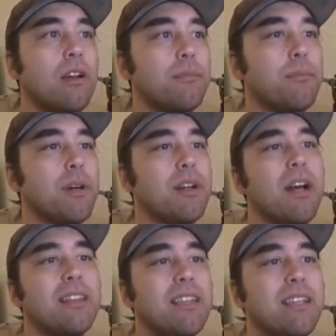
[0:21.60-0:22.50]
But
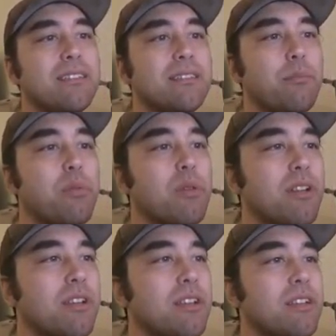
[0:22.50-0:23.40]
I think it's a
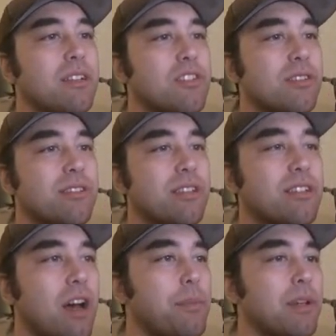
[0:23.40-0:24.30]
pretty interesting
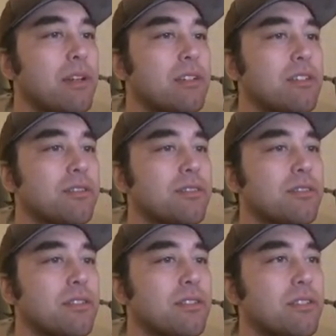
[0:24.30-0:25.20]
topic just
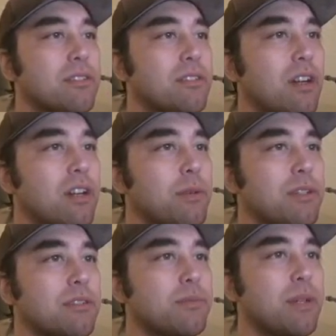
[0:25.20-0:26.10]
to talk
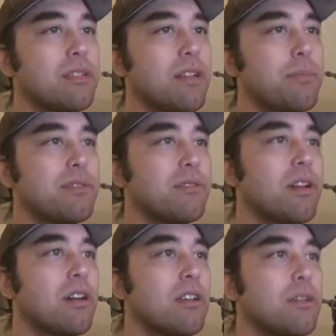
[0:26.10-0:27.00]
about, spend an episode
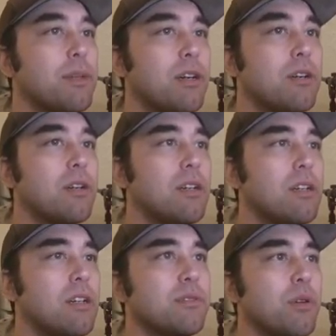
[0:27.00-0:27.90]
talking about.
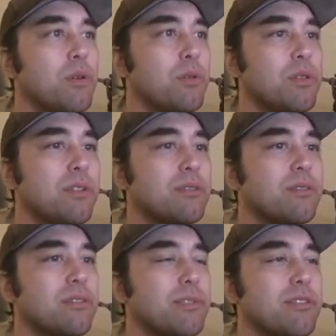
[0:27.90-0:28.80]
So, this
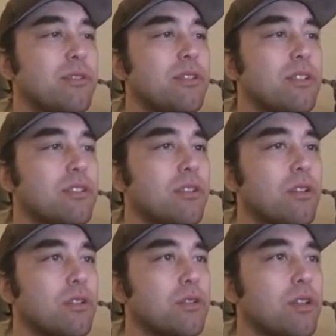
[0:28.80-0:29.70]
Smithsonian
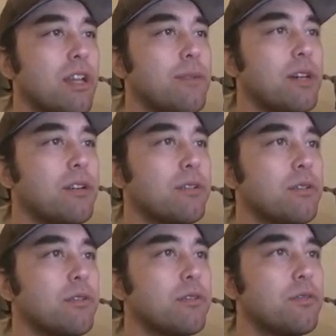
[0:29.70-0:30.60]
article came out
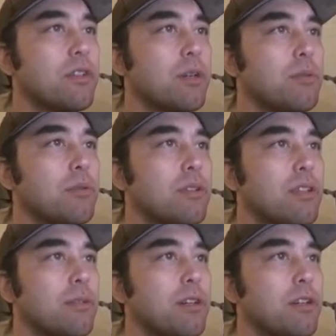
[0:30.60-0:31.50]
couple, I
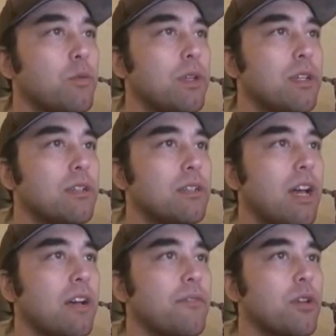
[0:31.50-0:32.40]
think about a week and a
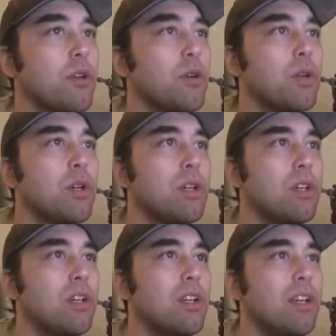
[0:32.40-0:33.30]
half ago,
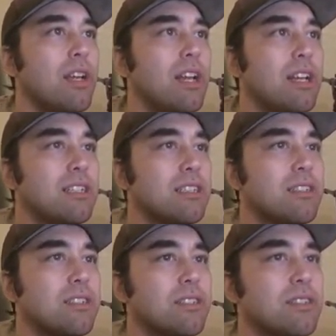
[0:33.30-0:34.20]

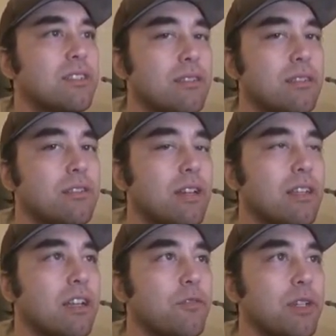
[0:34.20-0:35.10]
and the
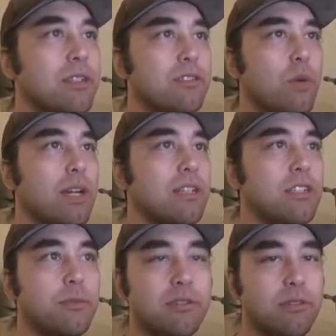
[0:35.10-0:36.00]
headline reads, Why
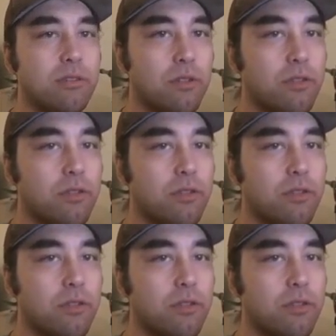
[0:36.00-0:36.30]
Did Humans Lose Their